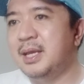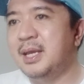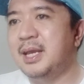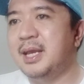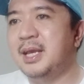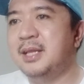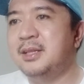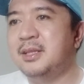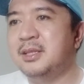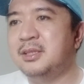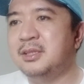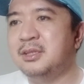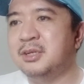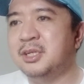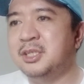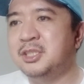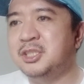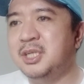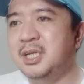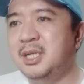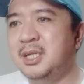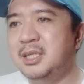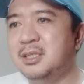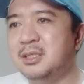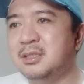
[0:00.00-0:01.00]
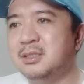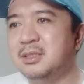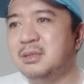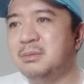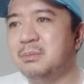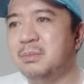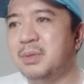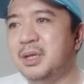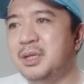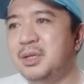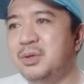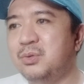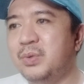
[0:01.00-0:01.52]
And then there are changes in
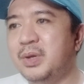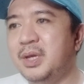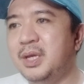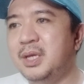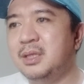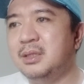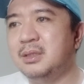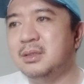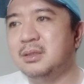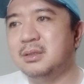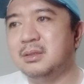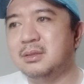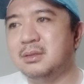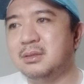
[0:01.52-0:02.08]
body weight.